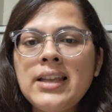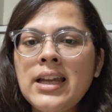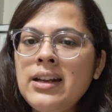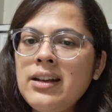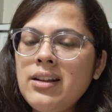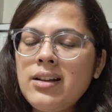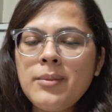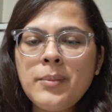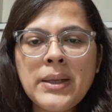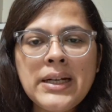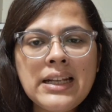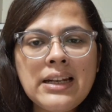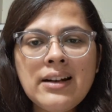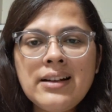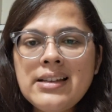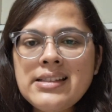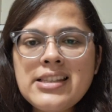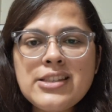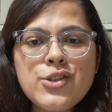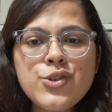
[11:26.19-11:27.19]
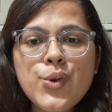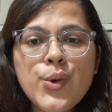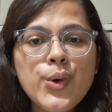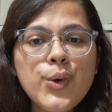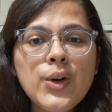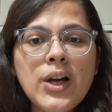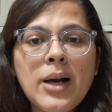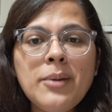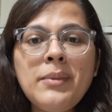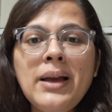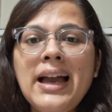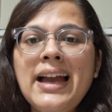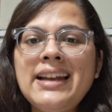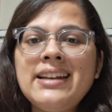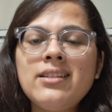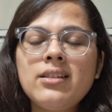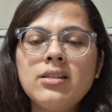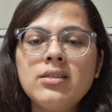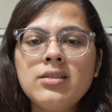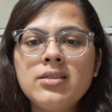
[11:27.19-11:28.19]
that particular disease is going to come
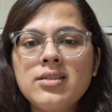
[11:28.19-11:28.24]
and